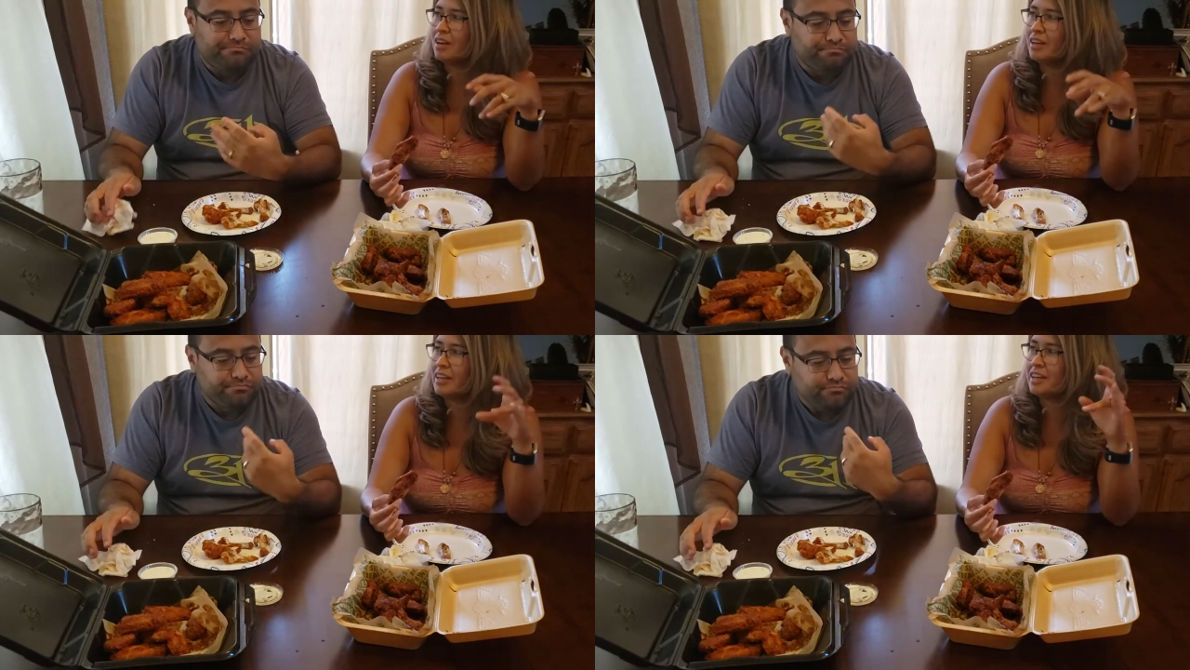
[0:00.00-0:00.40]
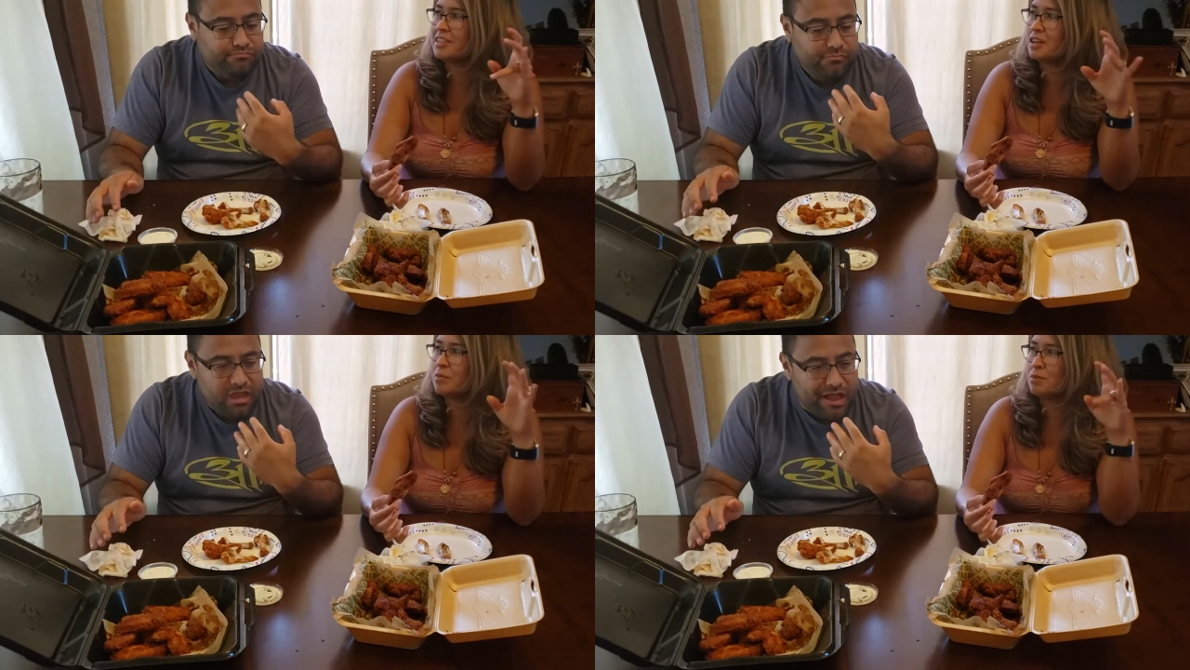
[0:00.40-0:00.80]
Speaker 1: Like it gets a
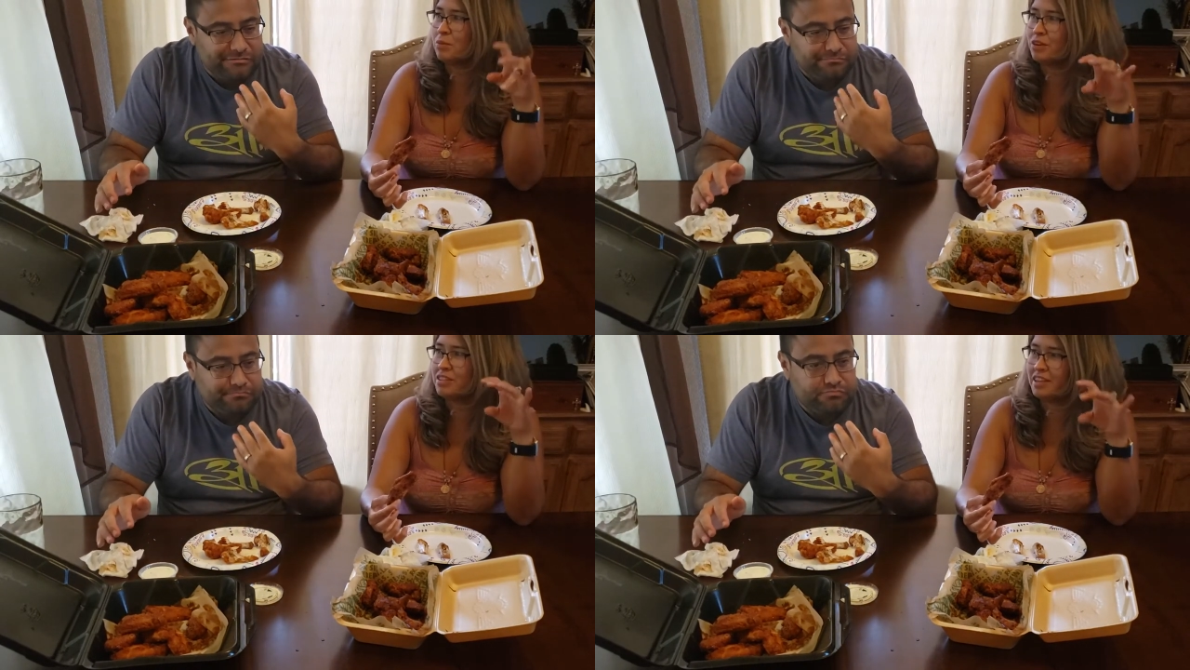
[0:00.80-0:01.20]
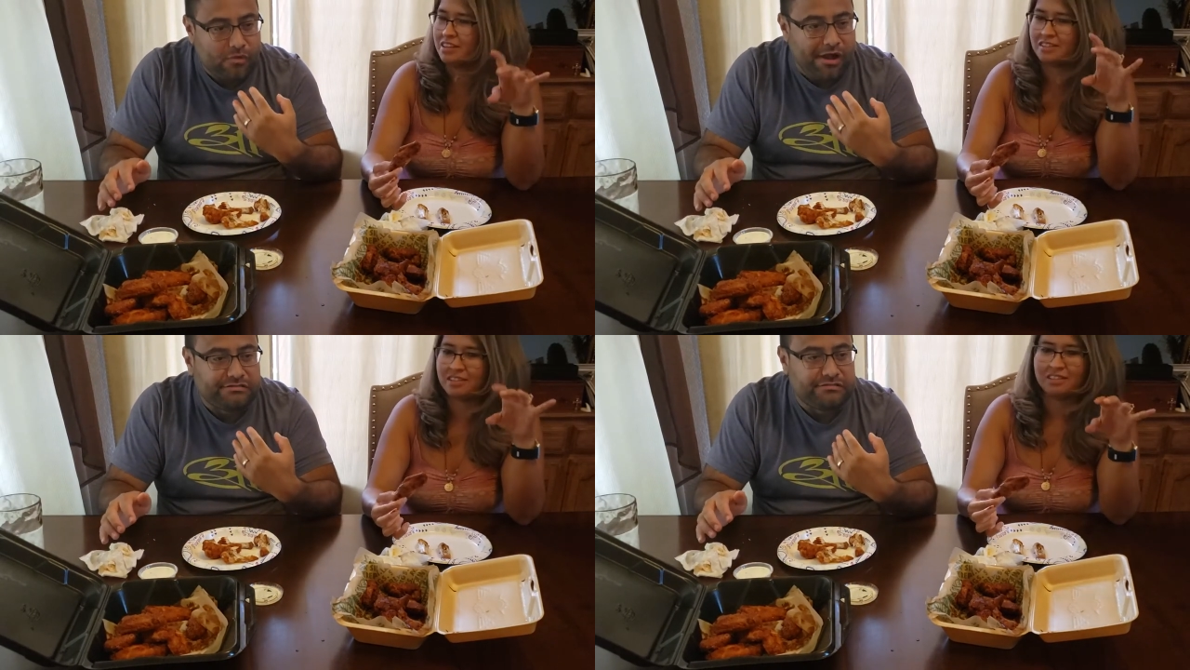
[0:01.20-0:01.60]
little bit more
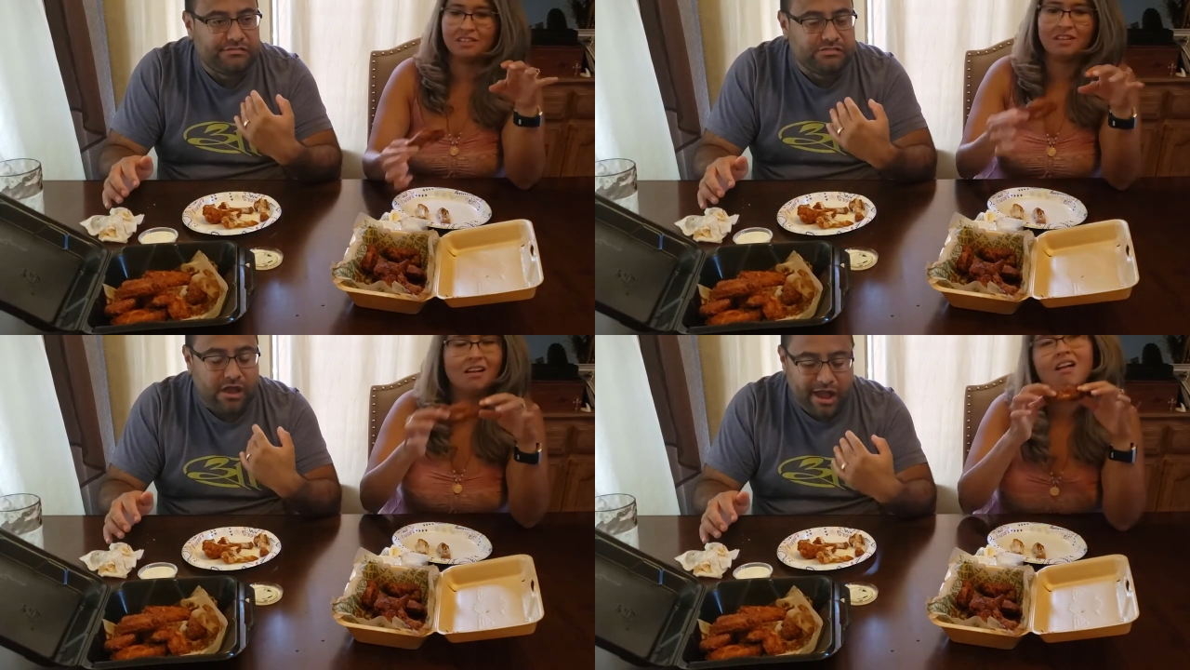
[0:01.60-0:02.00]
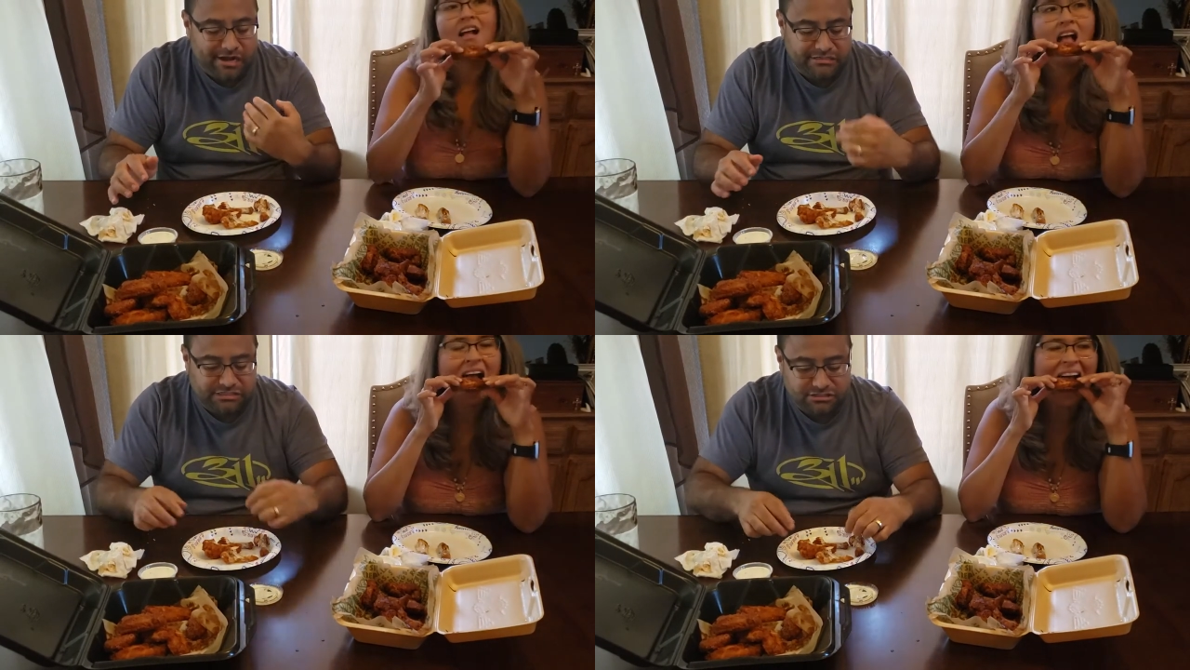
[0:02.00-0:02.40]
intense. I
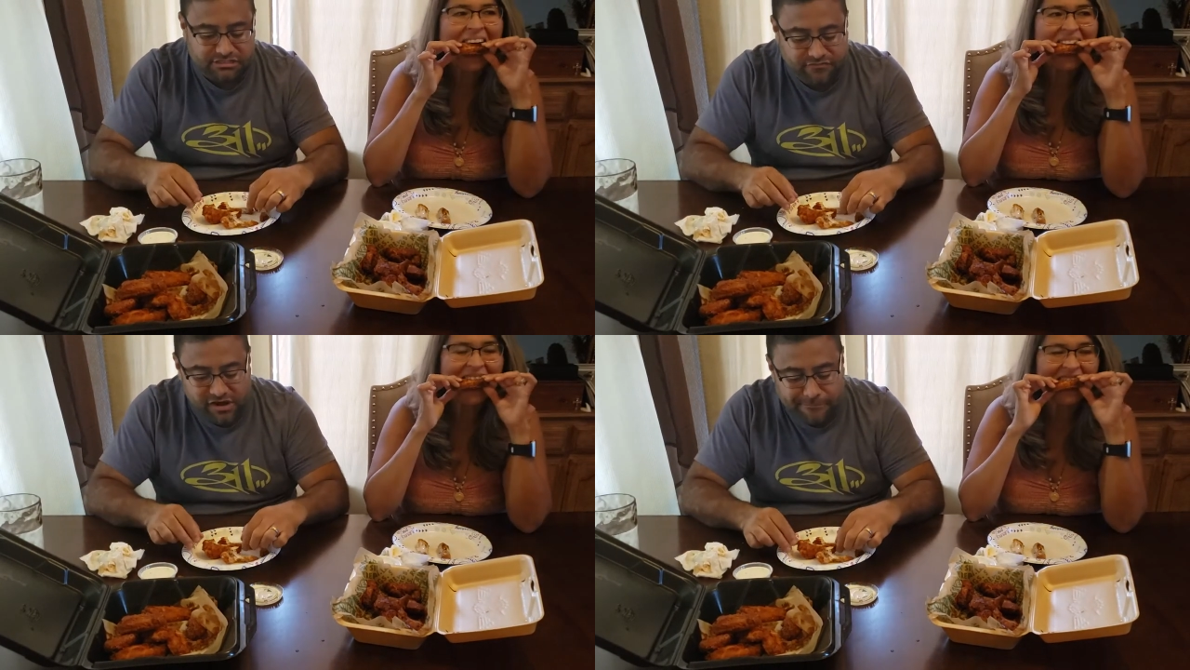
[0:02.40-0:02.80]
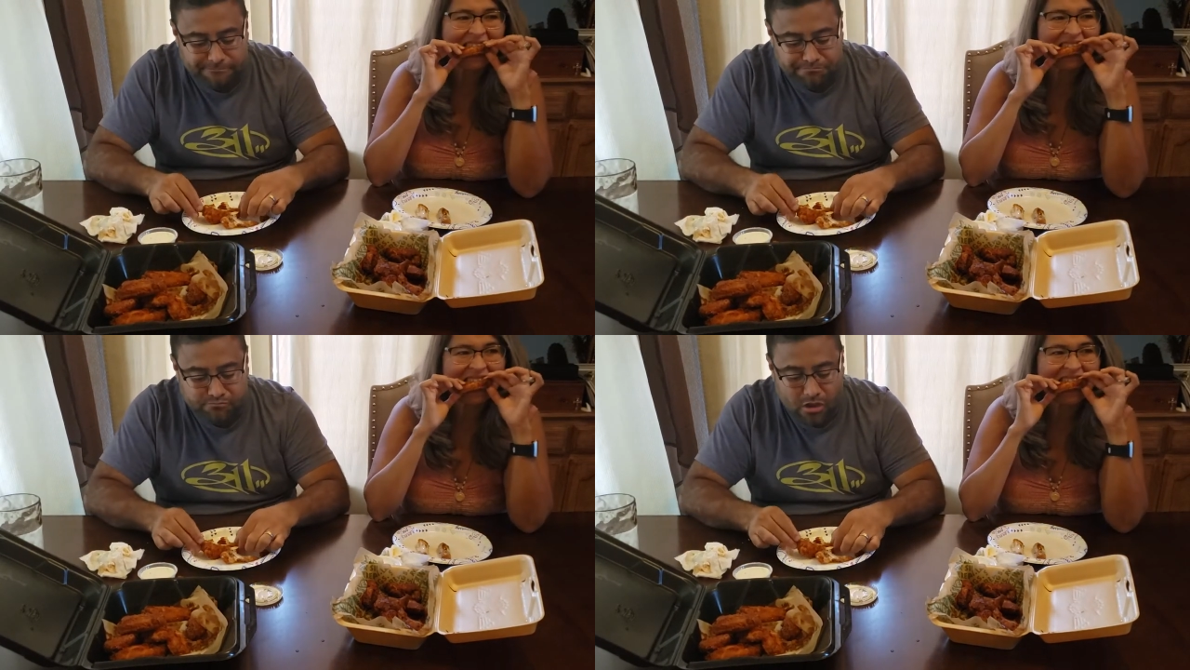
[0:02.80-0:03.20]
can still feel it
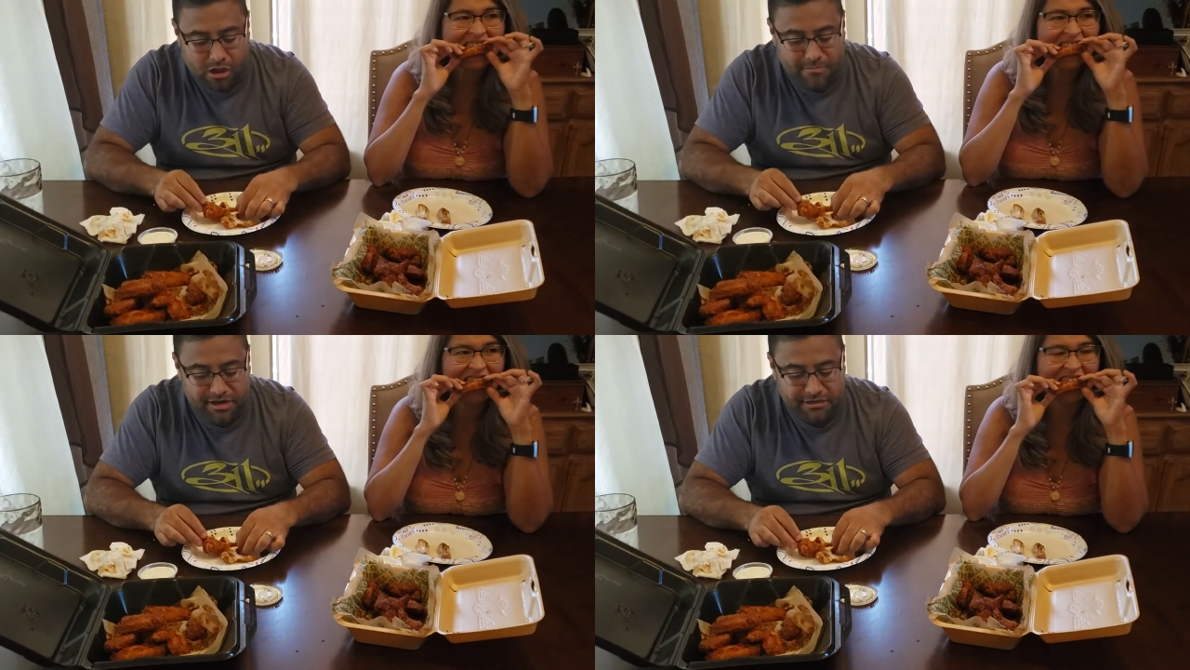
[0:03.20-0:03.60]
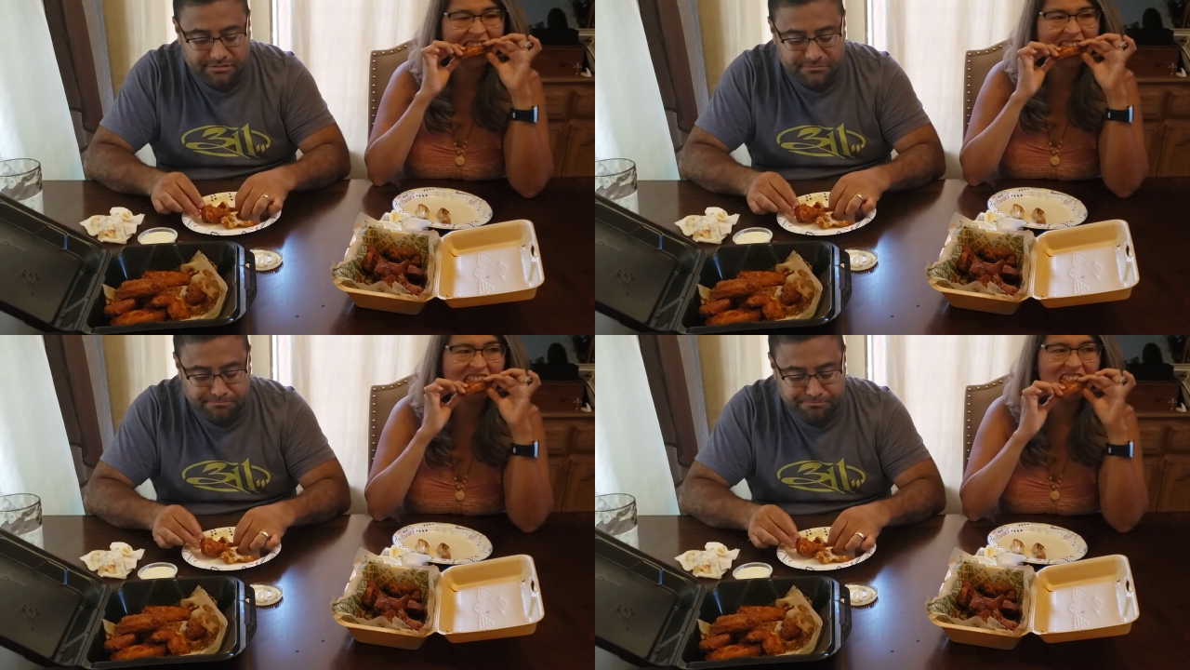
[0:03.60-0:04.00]
on my lips.